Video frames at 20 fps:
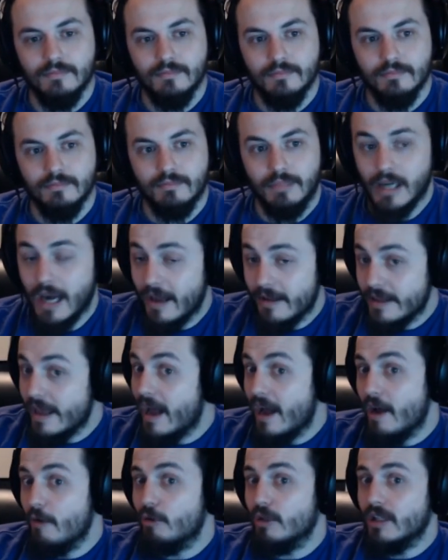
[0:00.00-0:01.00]
But
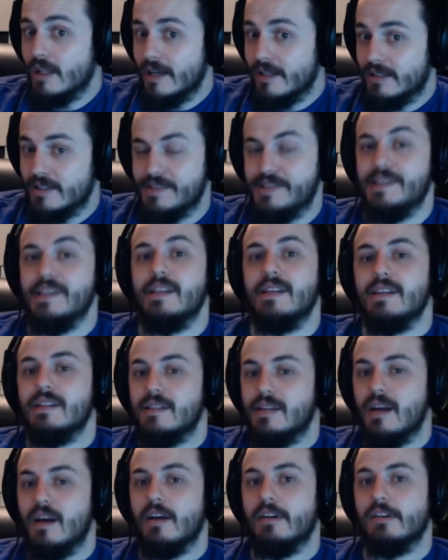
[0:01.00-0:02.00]
I would like to see this
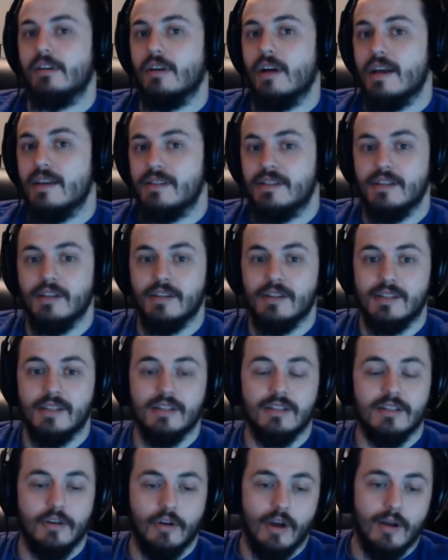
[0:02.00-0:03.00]
character as DLC,
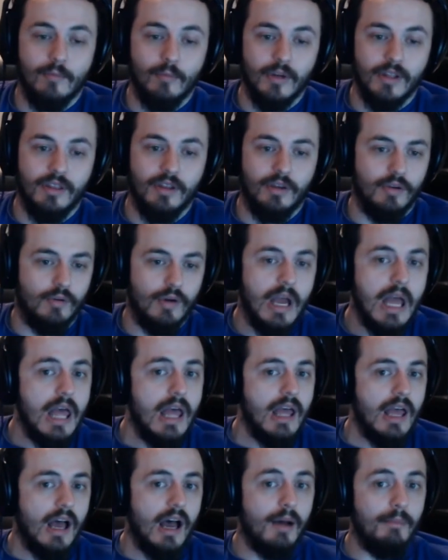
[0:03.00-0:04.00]
too. I'm with you.
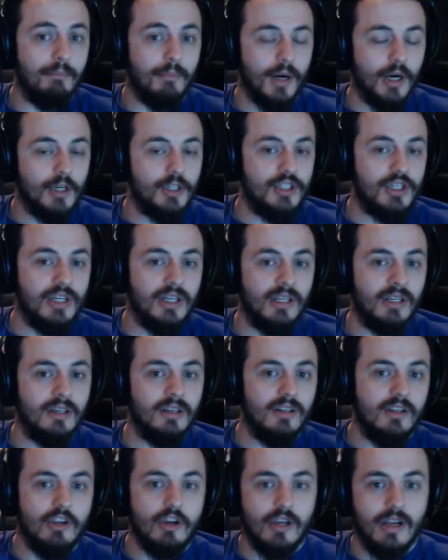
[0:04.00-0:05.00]

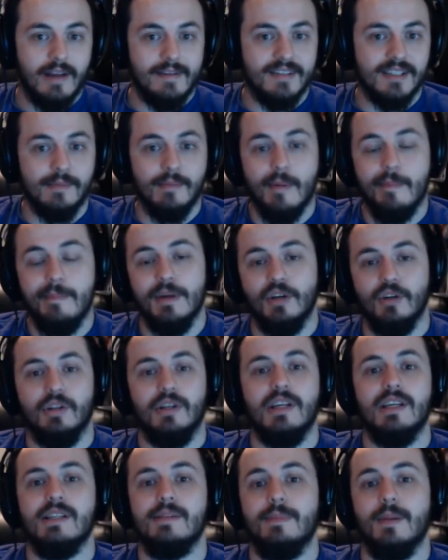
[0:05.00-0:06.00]
Merging, you could have some
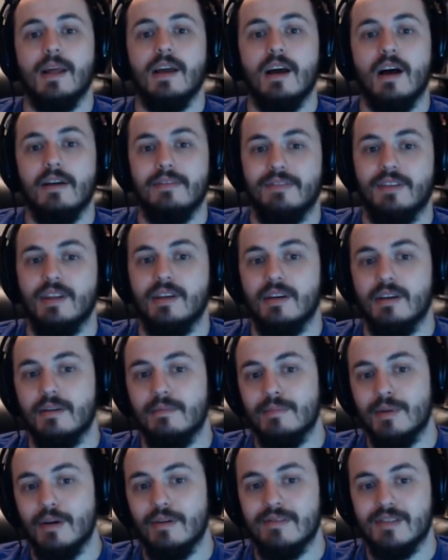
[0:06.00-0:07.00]
abilities play off the
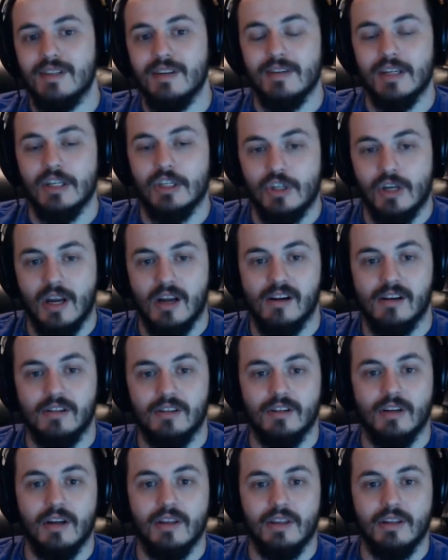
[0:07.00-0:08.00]
moves of each
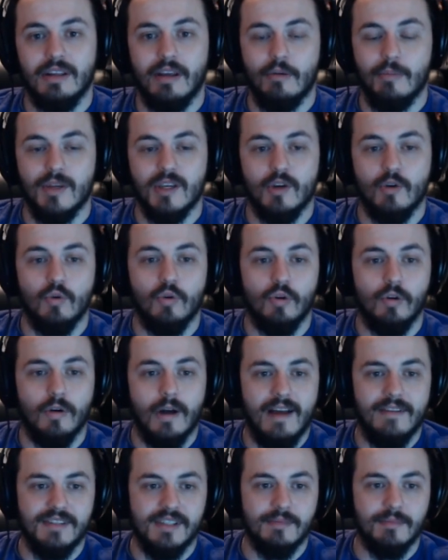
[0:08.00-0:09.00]
character. I think that would be cool.
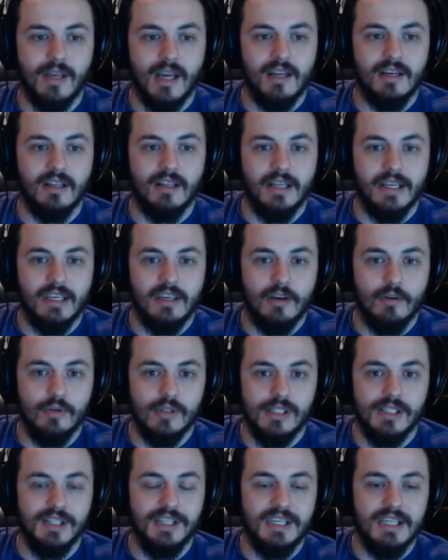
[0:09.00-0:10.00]
Have some kind of, like,
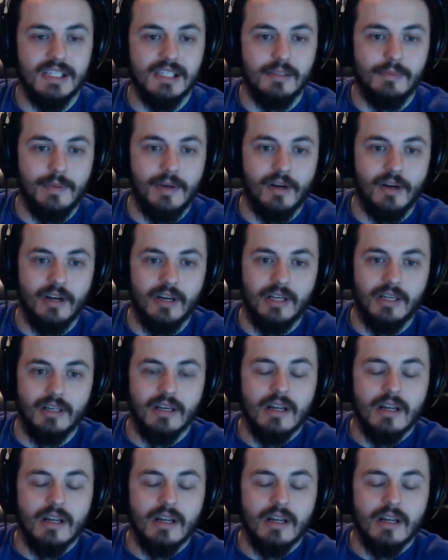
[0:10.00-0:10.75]
ghostly spirit